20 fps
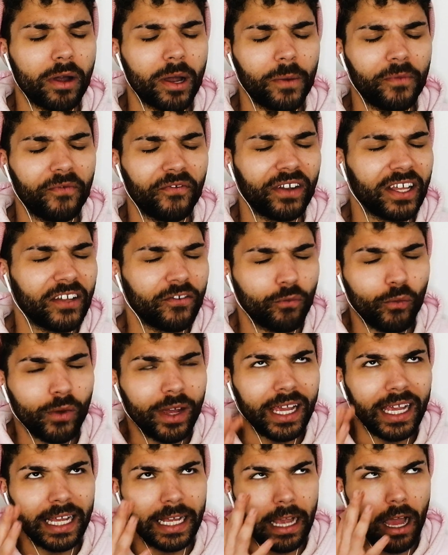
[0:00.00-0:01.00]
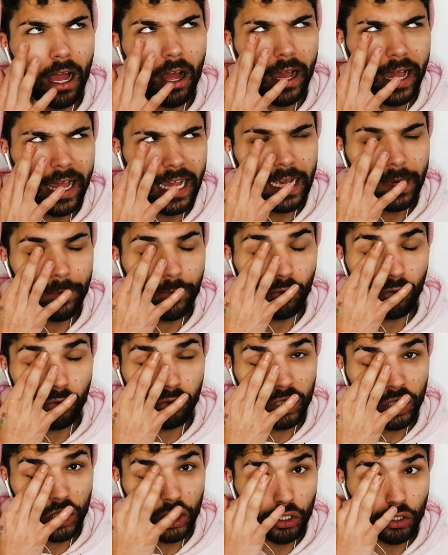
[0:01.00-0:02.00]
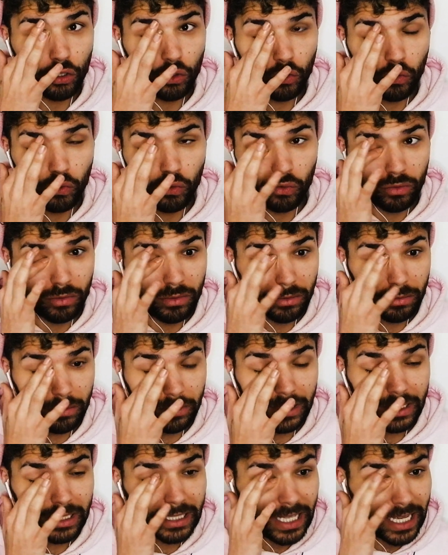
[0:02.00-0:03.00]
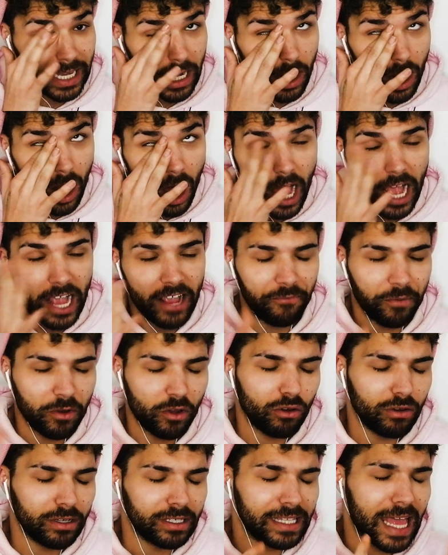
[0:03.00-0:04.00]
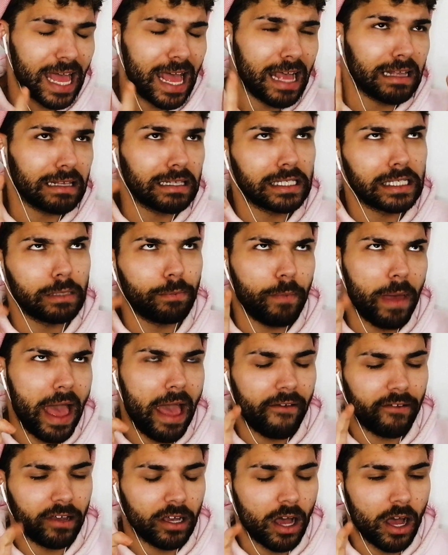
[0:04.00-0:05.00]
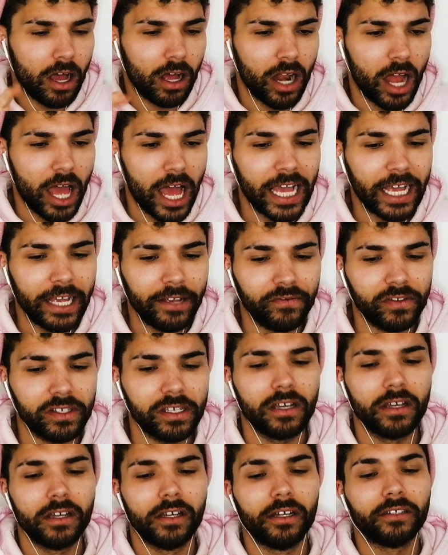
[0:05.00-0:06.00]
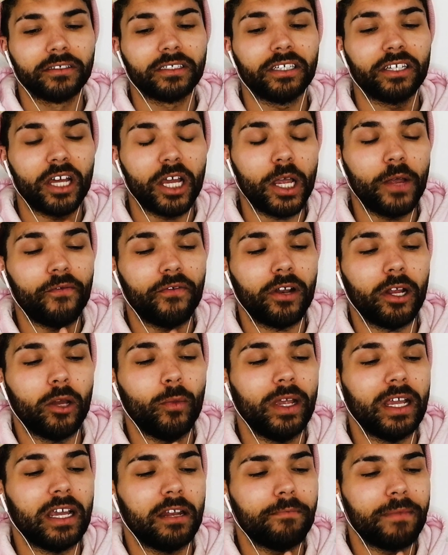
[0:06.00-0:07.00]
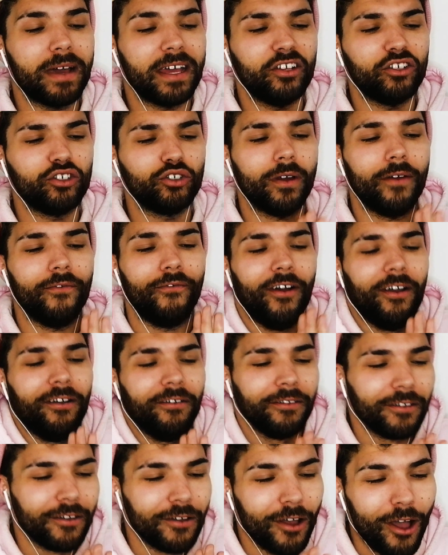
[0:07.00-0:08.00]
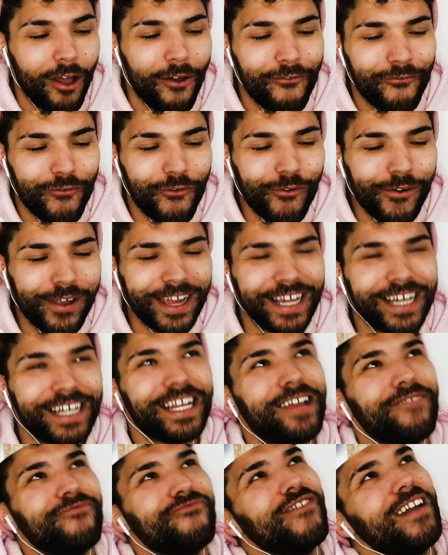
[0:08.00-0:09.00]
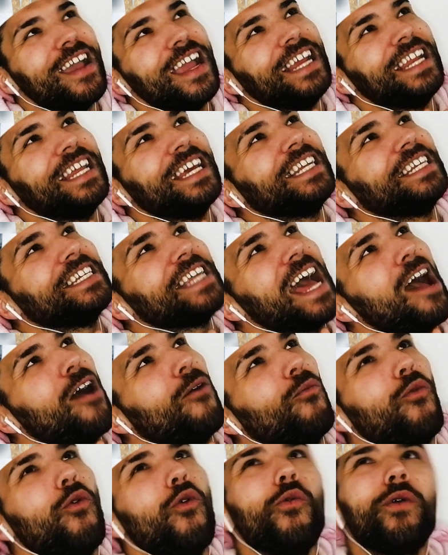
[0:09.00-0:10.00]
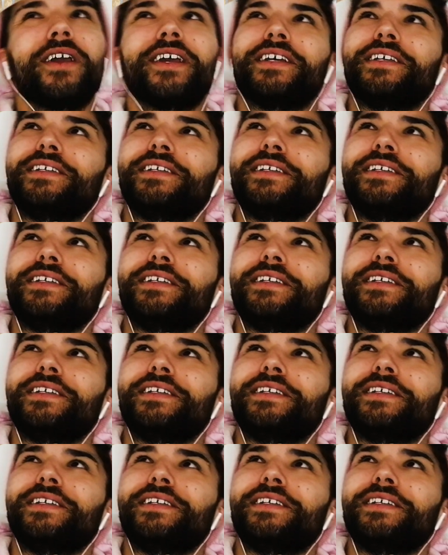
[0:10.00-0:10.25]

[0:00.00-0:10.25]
Well, hopefully if we are able to stay alive because they're sparing our lives, then hopefully we can manage to avoid it raining down